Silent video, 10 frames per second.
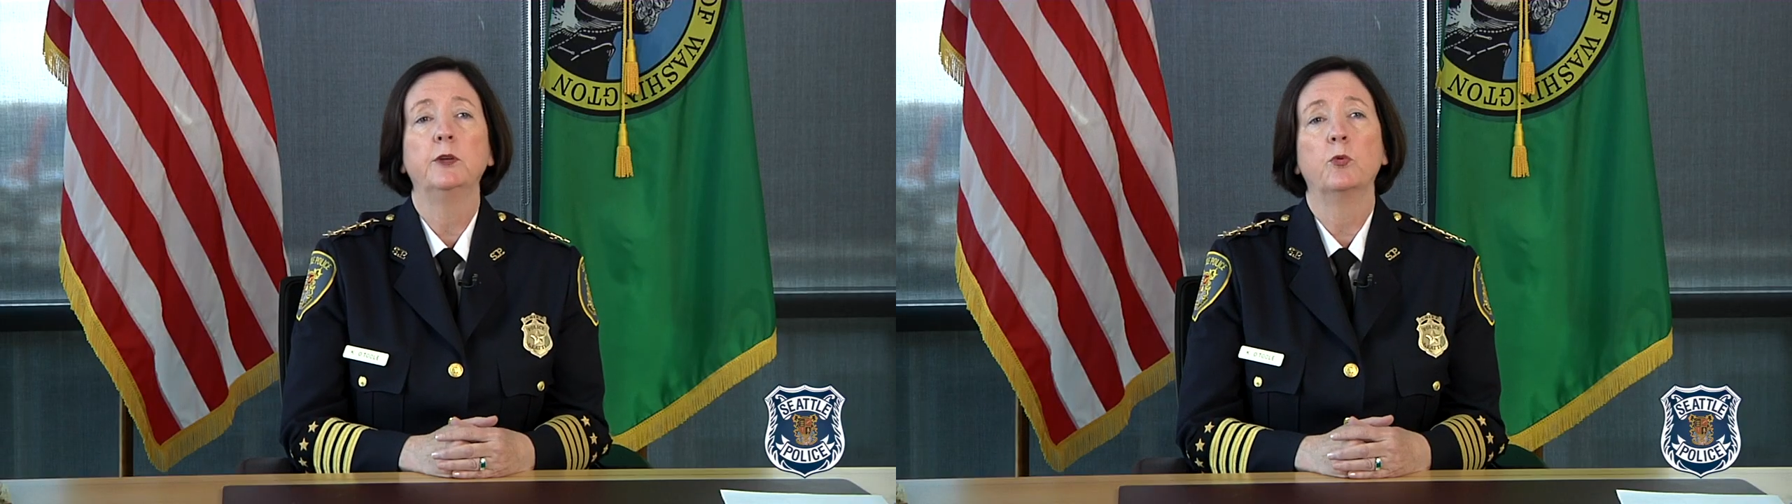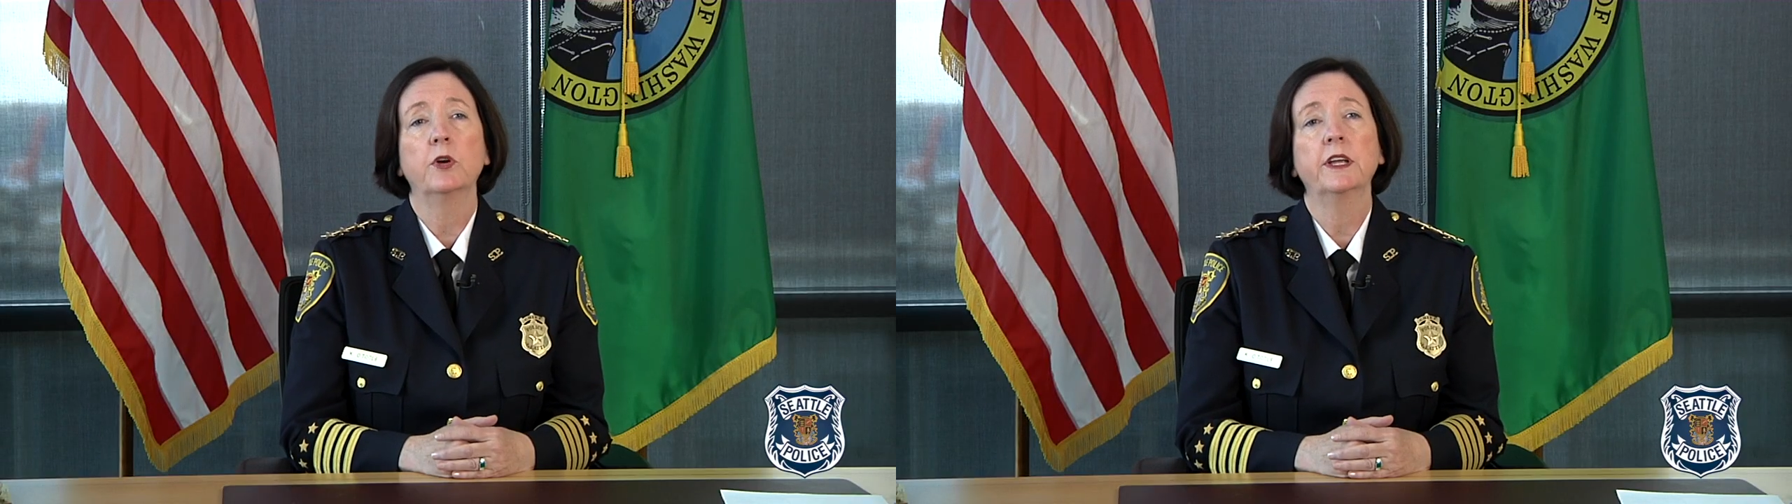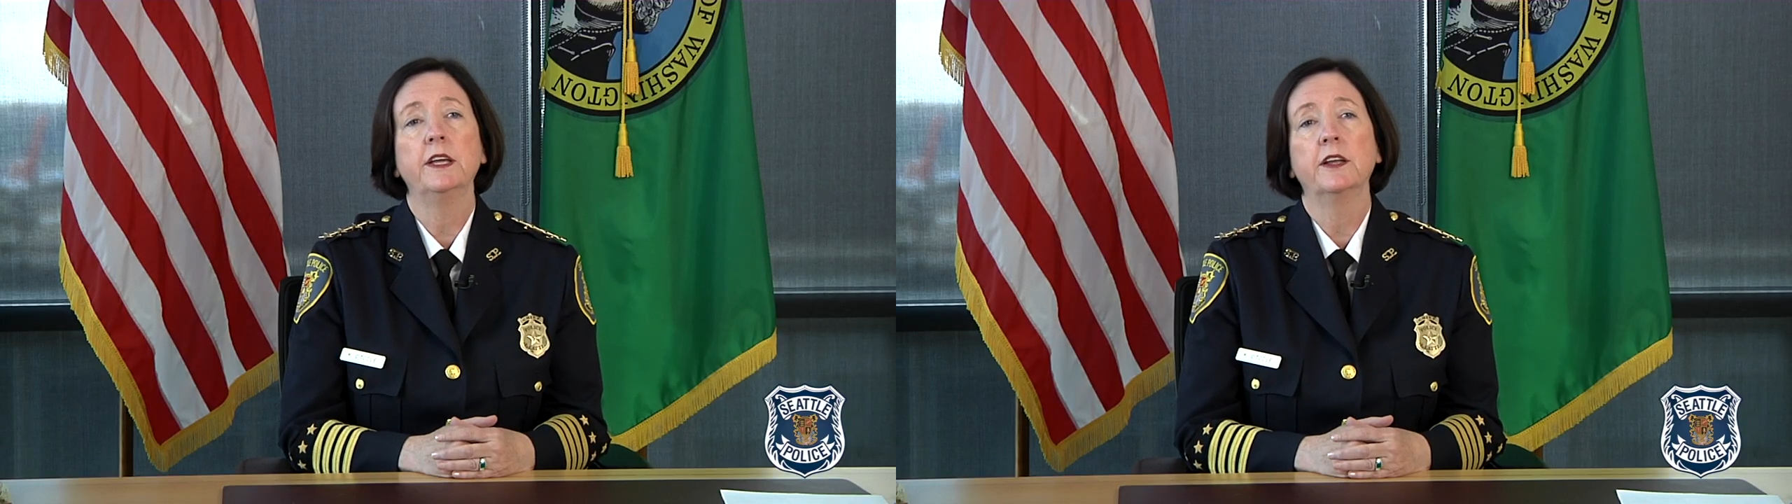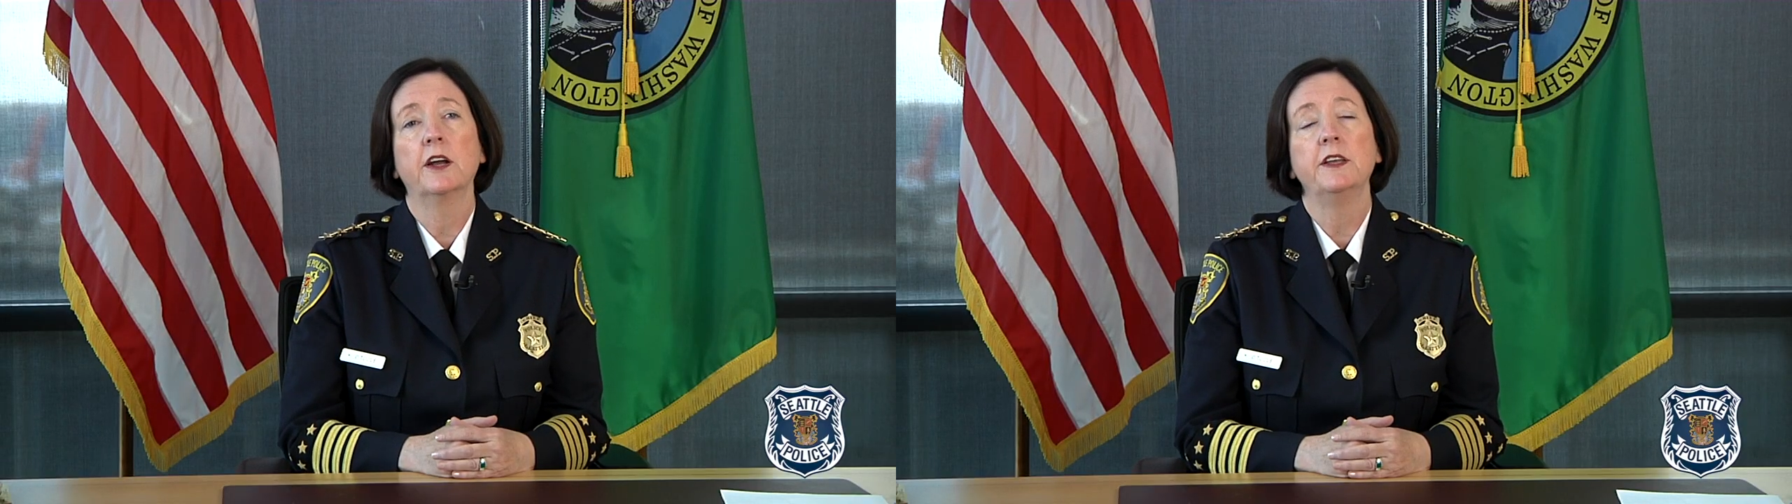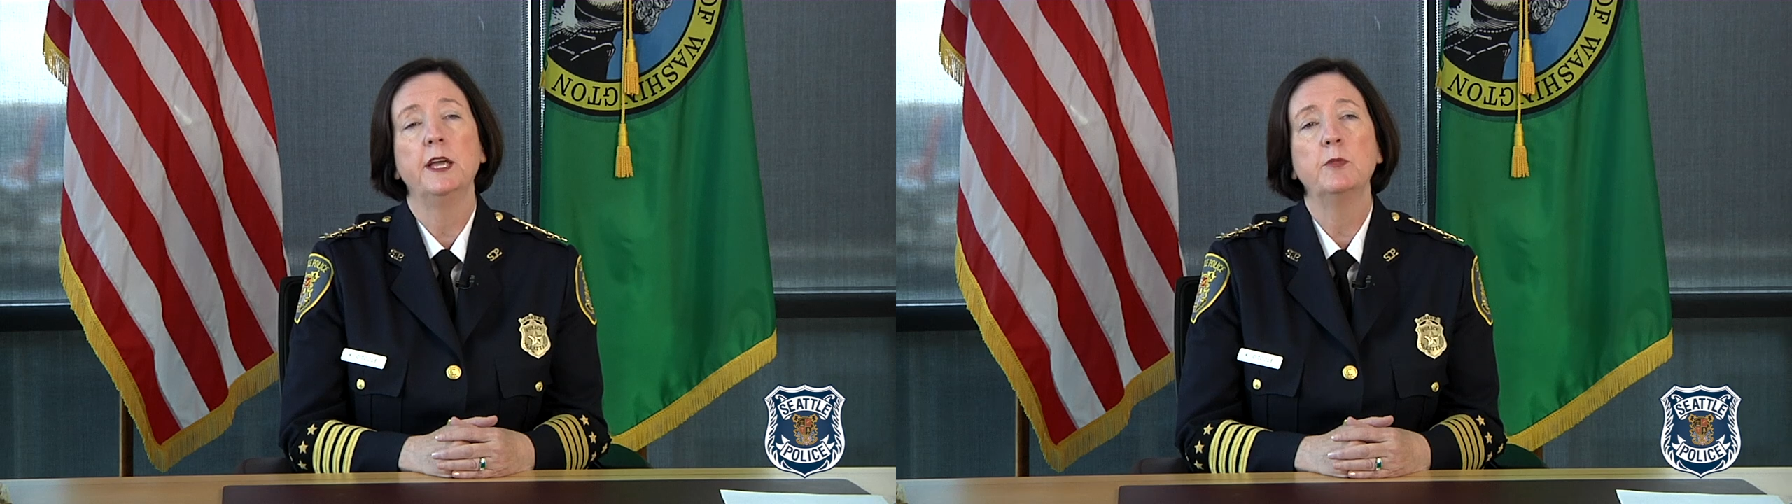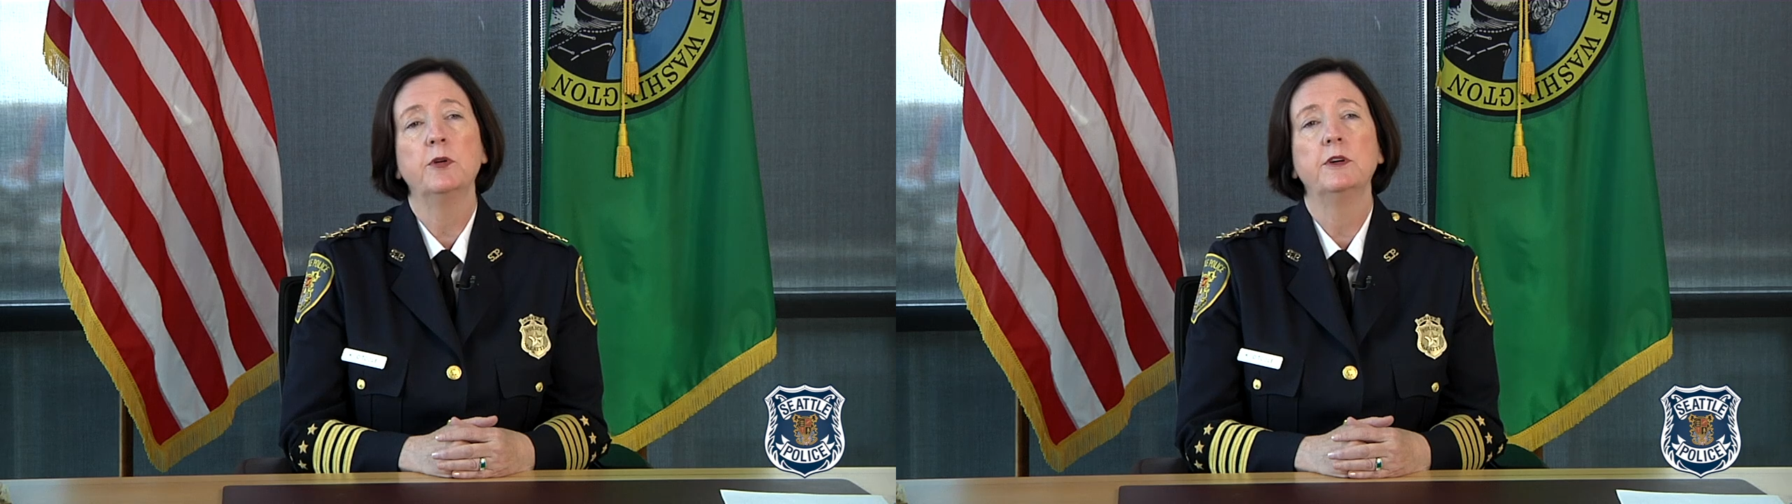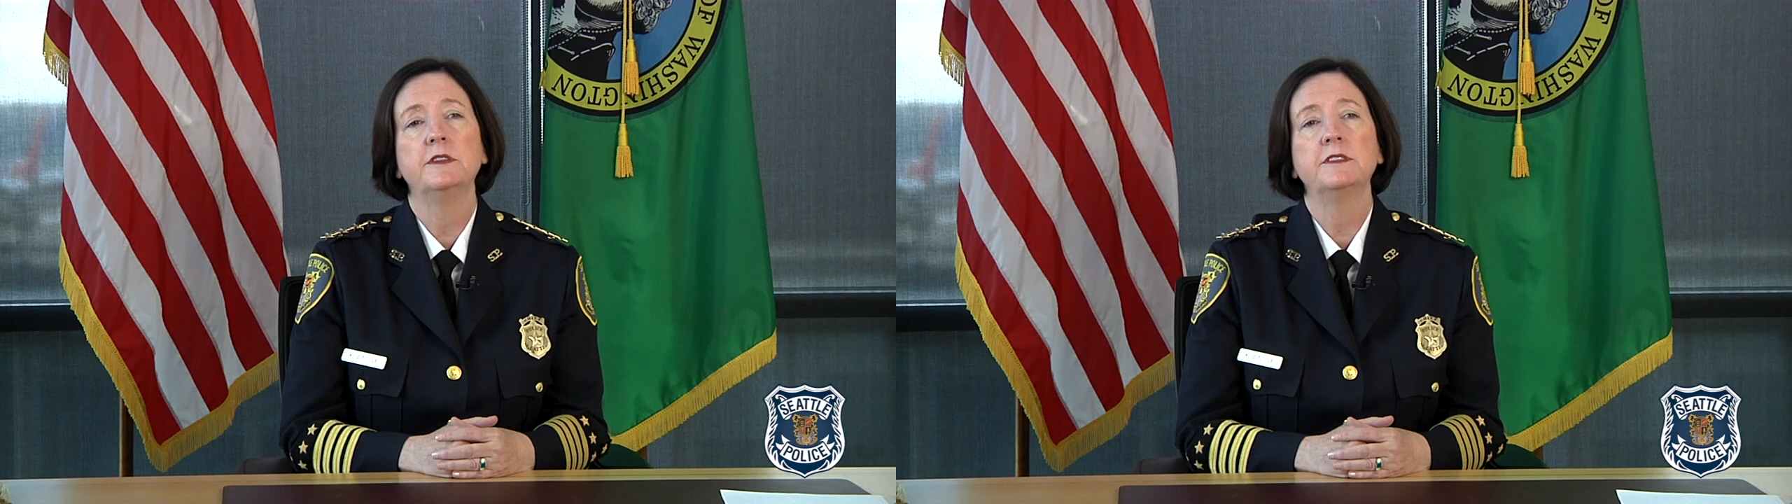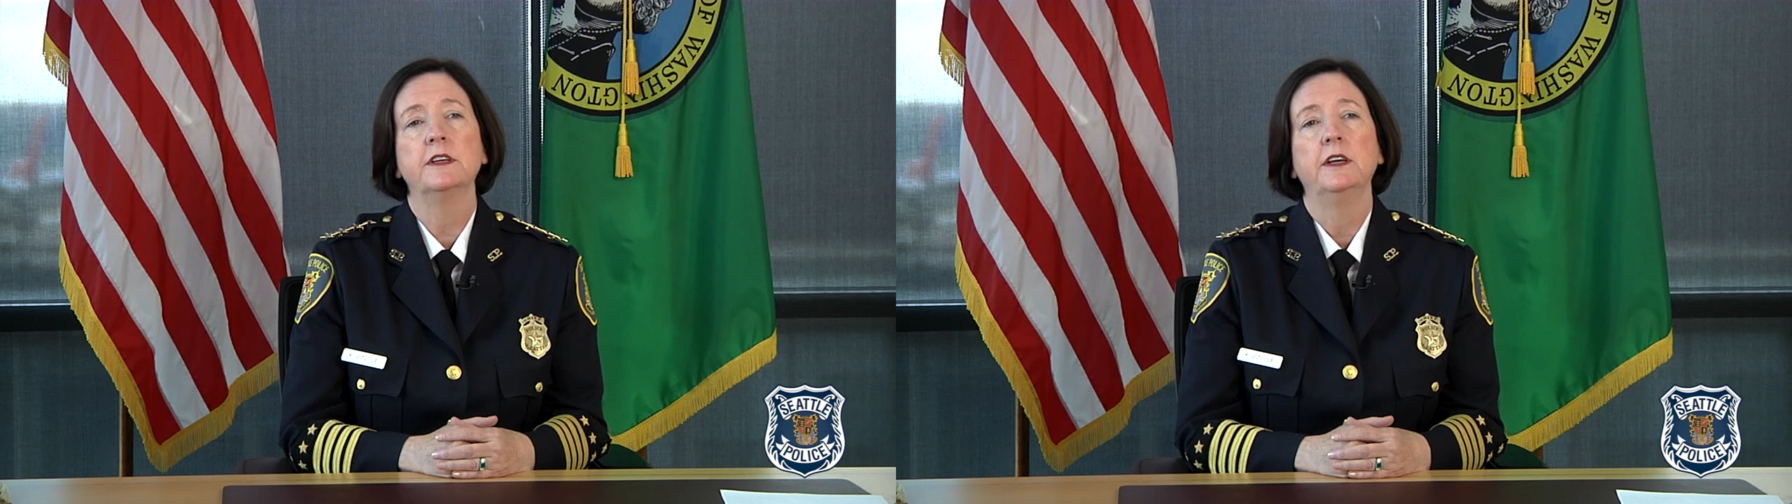and working in our
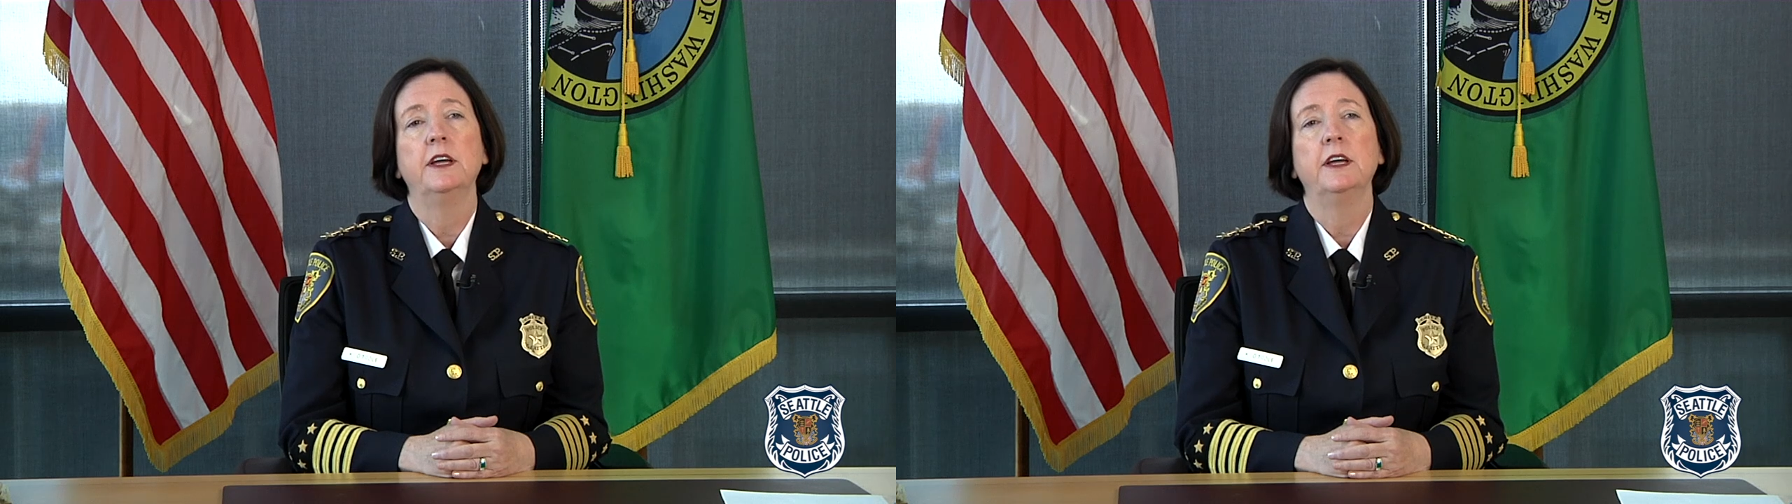neighborhoods